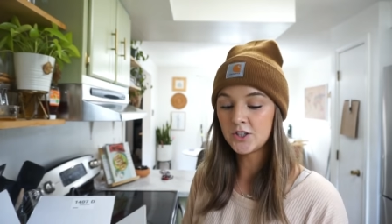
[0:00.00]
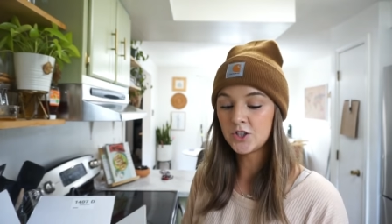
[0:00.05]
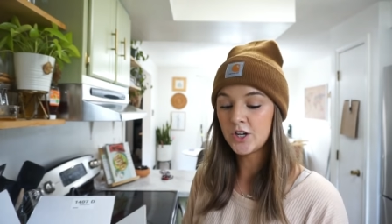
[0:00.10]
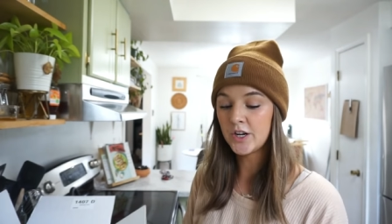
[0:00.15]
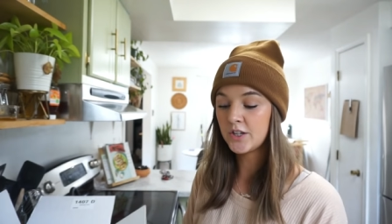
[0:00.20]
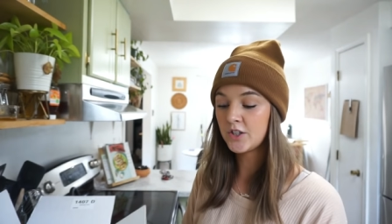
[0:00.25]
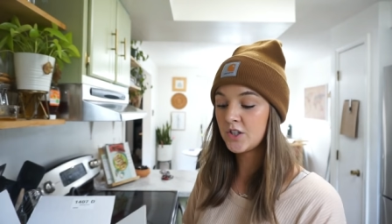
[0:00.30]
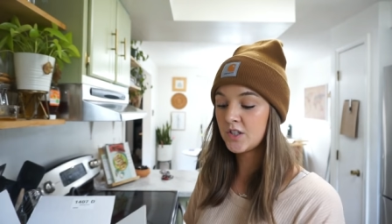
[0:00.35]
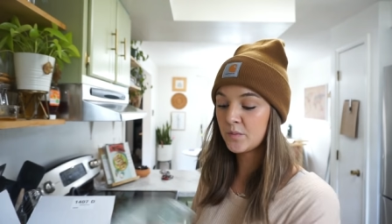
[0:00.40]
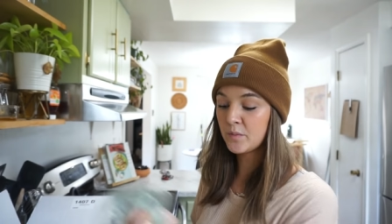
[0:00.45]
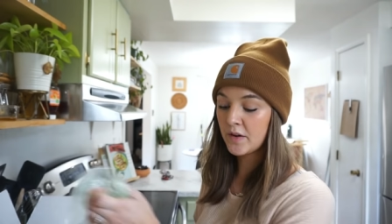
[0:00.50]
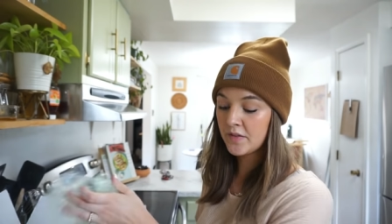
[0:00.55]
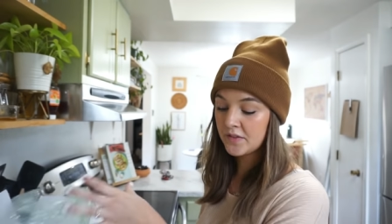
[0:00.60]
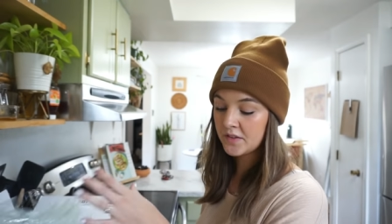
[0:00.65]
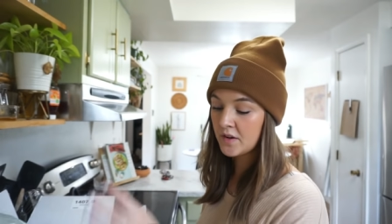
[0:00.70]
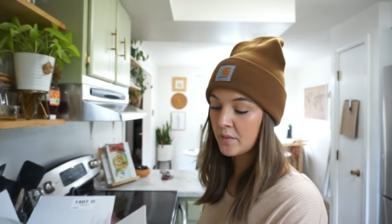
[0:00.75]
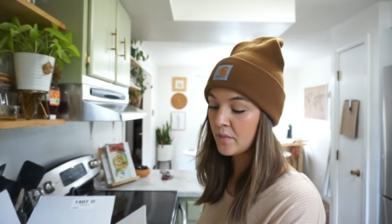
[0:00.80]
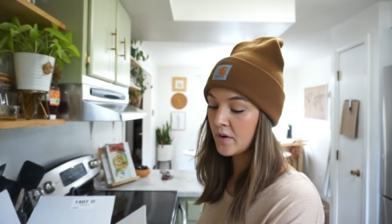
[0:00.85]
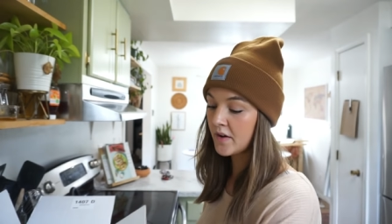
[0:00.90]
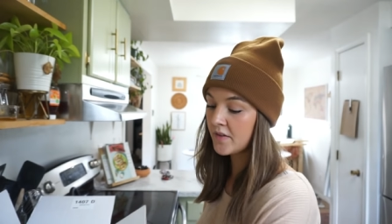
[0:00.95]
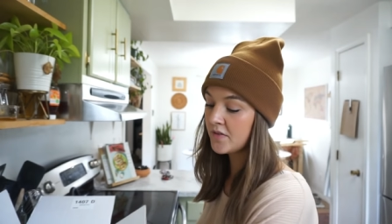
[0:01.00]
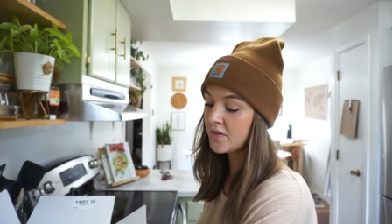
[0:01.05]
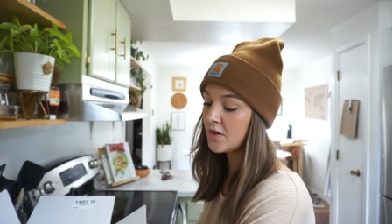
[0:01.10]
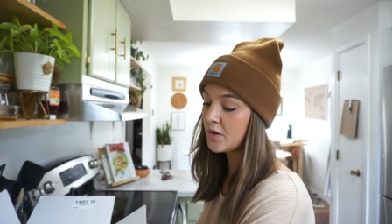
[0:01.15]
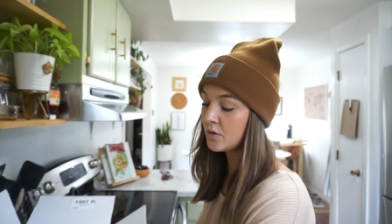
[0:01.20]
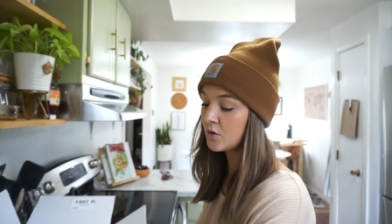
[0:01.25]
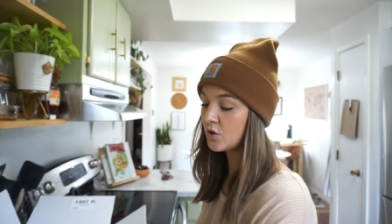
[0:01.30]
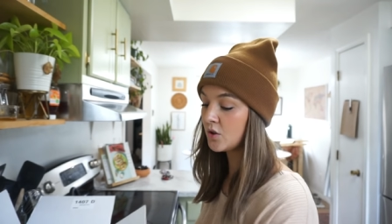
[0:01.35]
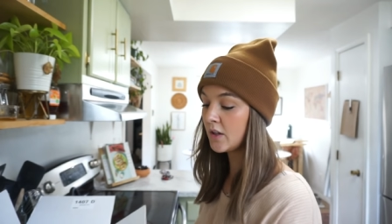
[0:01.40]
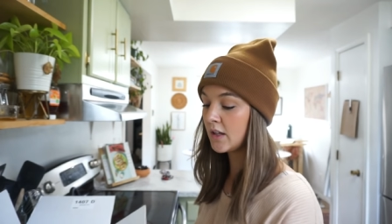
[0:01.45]
changes month to month,
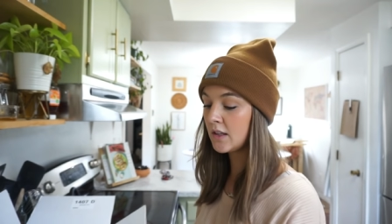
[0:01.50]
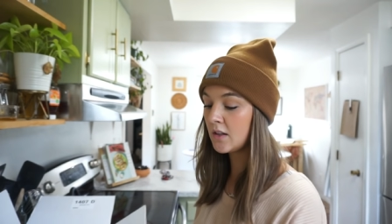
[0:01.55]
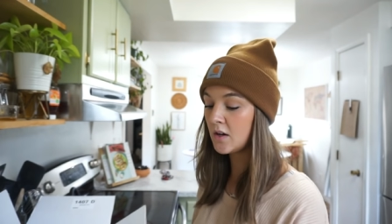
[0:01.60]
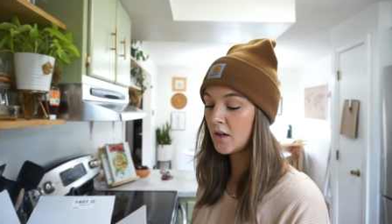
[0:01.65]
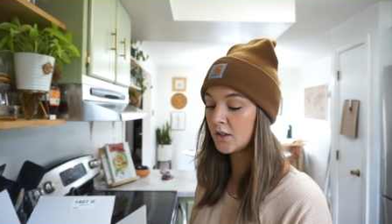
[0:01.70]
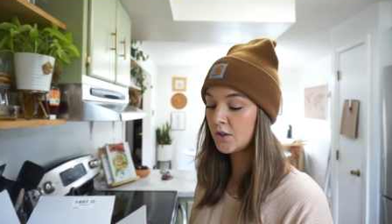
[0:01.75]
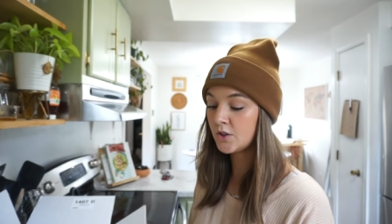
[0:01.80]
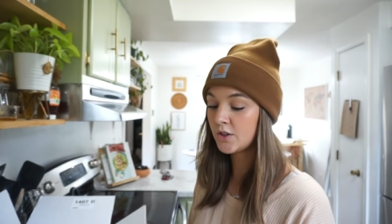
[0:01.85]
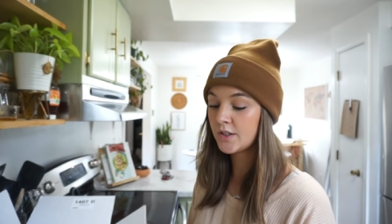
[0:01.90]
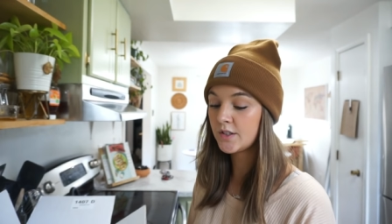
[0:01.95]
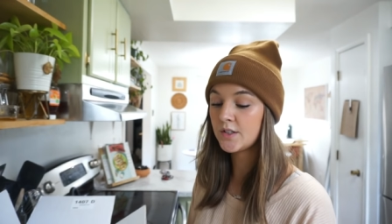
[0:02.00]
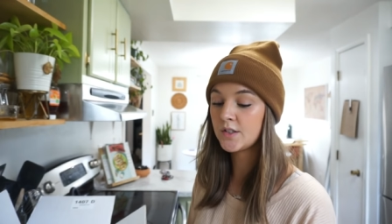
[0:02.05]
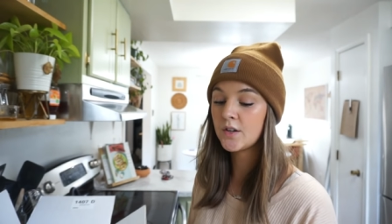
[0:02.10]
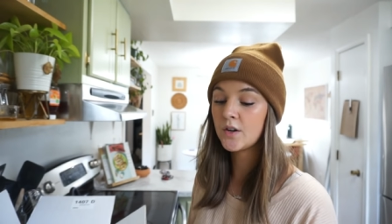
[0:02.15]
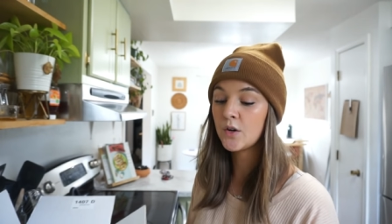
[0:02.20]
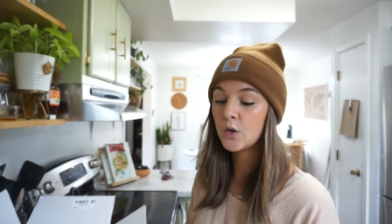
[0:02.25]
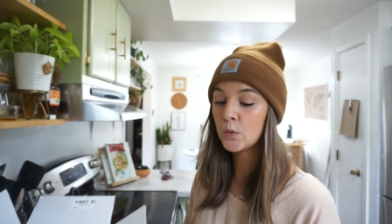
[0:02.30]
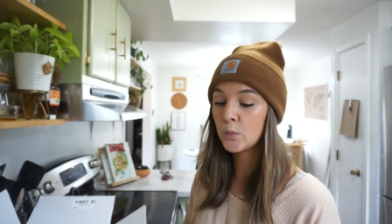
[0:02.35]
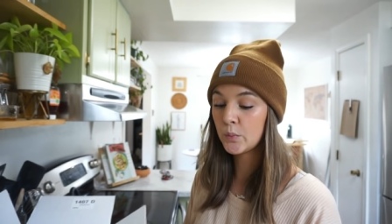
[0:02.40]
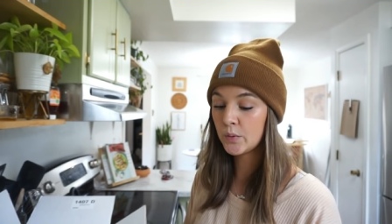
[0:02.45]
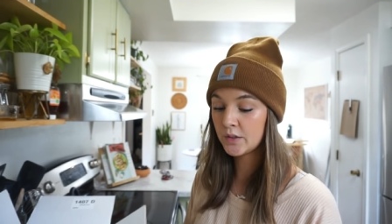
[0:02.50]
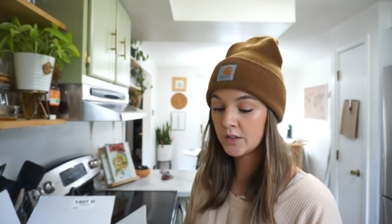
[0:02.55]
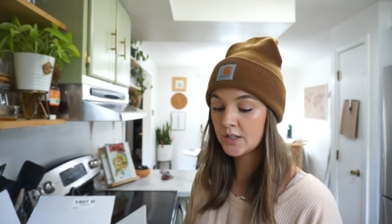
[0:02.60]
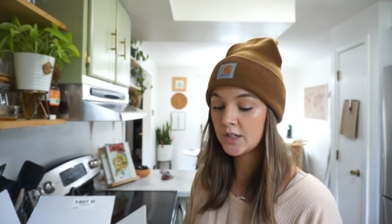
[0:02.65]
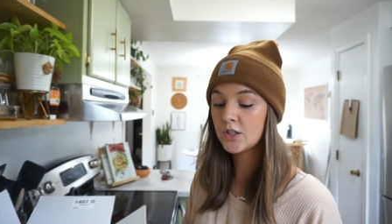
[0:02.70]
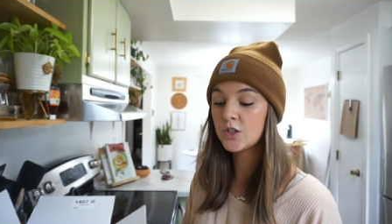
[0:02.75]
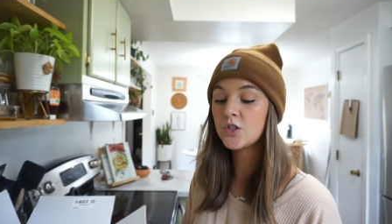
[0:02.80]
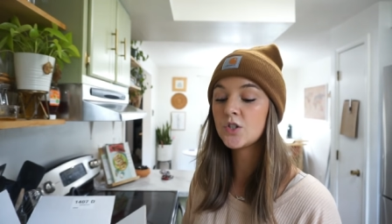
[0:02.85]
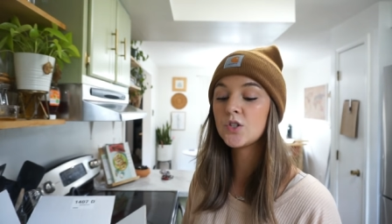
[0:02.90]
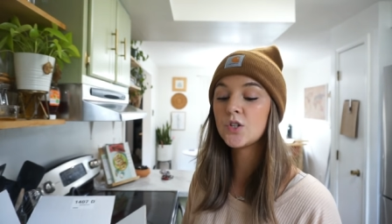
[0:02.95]
usually laundry soap,
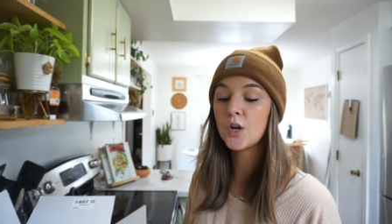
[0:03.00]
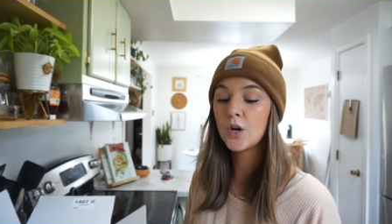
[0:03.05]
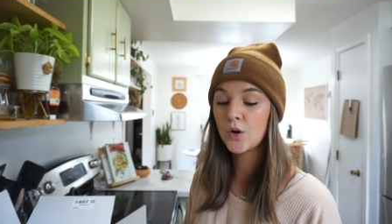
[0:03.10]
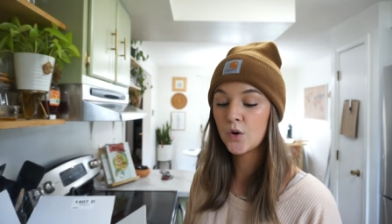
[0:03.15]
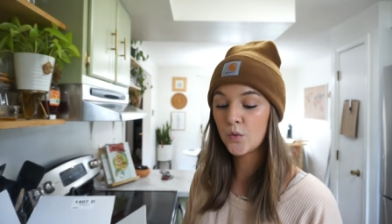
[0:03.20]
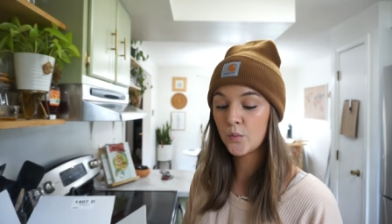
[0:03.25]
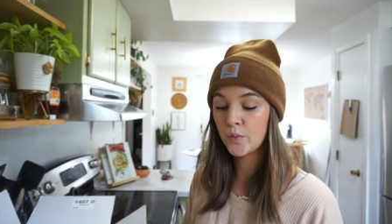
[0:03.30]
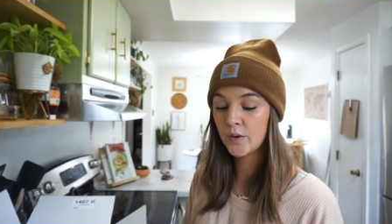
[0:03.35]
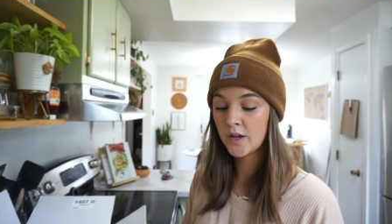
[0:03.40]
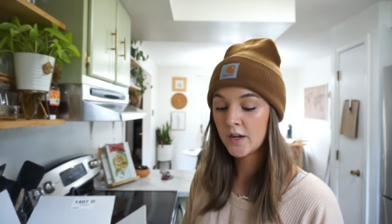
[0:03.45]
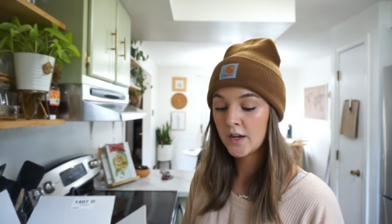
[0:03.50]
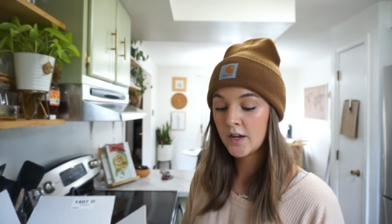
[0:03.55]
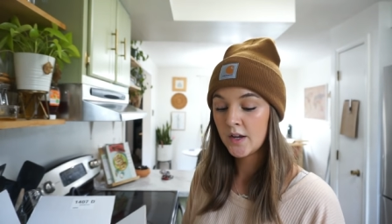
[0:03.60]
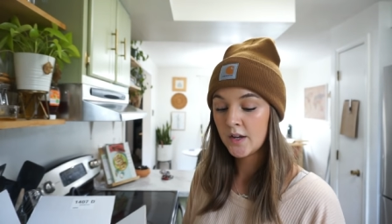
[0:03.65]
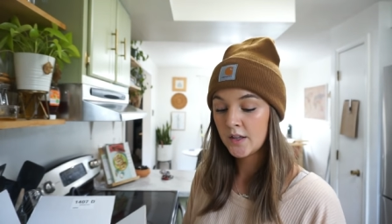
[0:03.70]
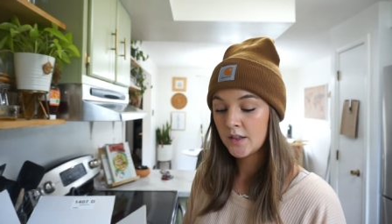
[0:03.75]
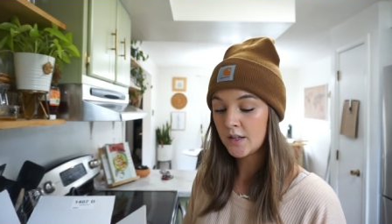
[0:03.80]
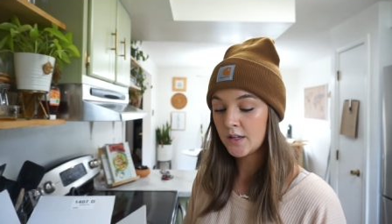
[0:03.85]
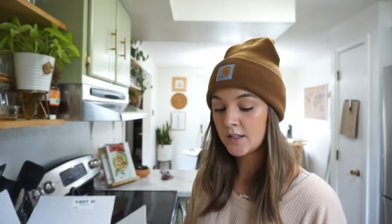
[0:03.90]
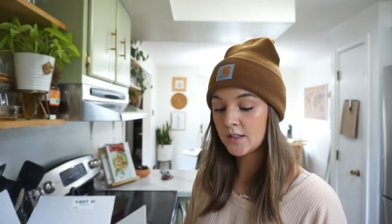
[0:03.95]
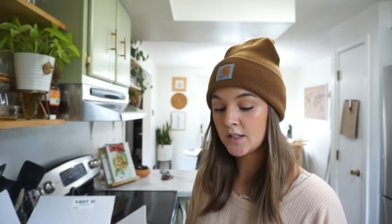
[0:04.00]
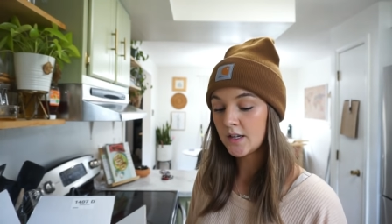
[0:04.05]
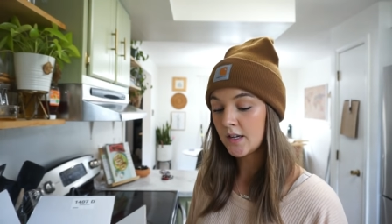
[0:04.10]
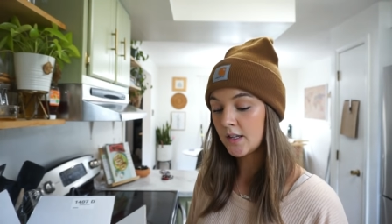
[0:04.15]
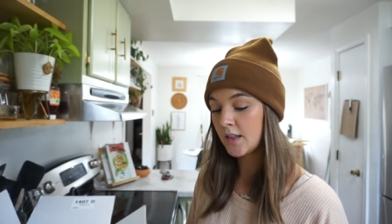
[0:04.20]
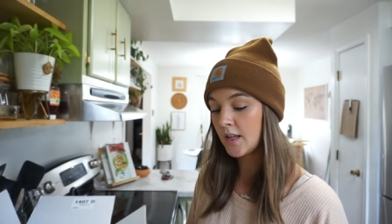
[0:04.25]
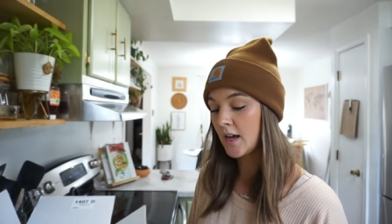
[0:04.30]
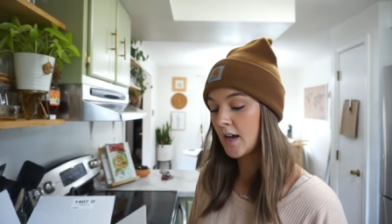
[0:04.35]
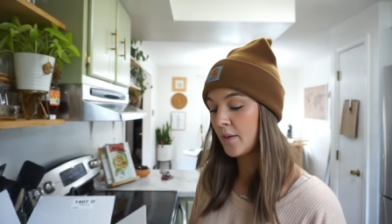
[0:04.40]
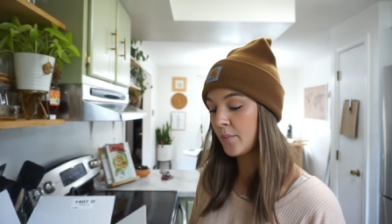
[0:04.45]
dish soap, things
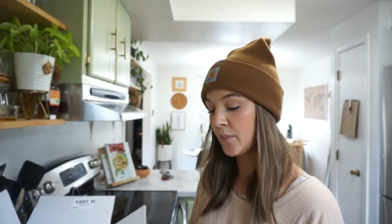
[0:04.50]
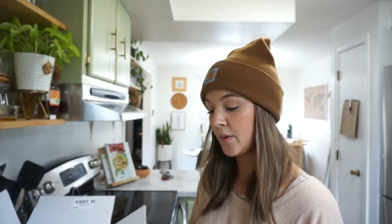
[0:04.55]
like that.